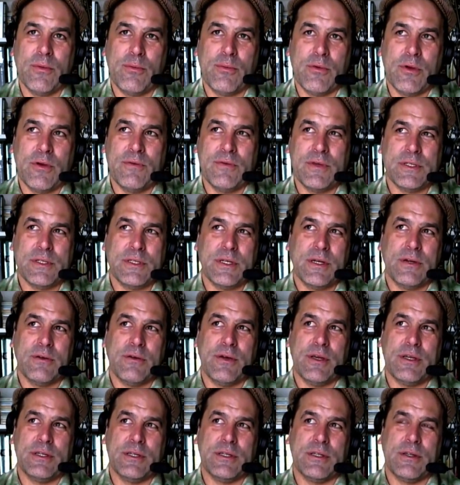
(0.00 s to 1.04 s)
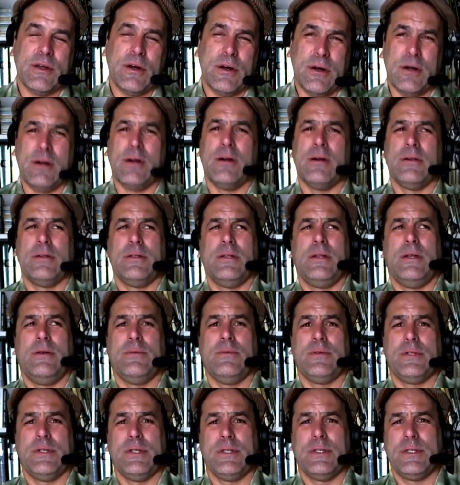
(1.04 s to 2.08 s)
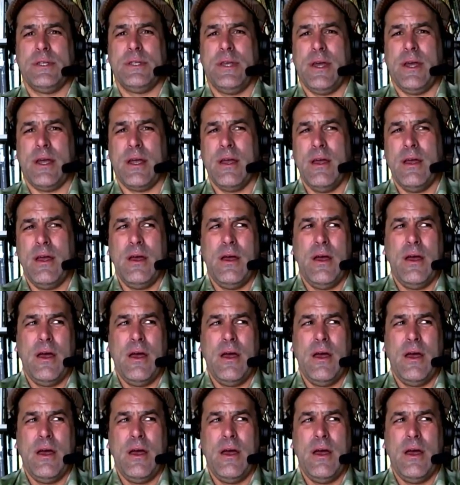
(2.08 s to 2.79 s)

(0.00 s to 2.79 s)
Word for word: the previous generation cards. And I was just like,